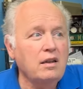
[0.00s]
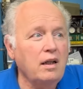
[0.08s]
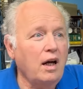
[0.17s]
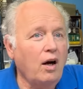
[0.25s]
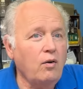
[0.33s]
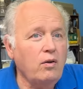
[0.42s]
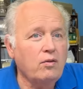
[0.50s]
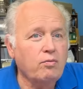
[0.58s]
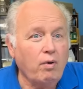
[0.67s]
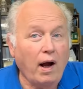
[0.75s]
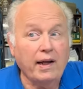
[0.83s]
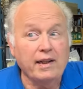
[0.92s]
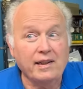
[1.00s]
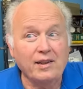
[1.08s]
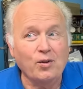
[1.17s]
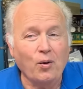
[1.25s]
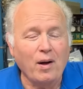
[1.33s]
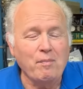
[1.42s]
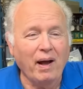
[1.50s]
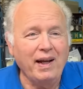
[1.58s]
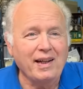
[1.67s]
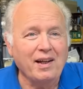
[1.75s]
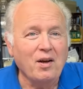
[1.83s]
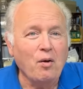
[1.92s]
you know, Rocket didn't quite
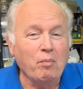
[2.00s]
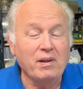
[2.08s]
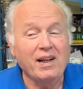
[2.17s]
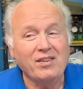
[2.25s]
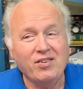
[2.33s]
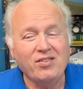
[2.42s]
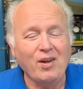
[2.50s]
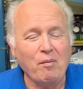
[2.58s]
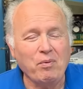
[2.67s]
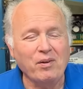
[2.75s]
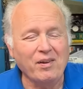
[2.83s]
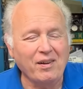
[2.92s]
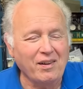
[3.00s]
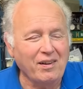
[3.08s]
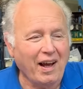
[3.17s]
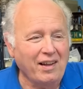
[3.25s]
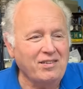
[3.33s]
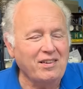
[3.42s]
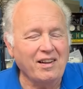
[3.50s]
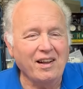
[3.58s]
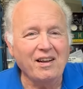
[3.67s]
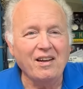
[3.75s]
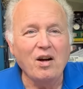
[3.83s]
make it, but that's a separate uh, entity.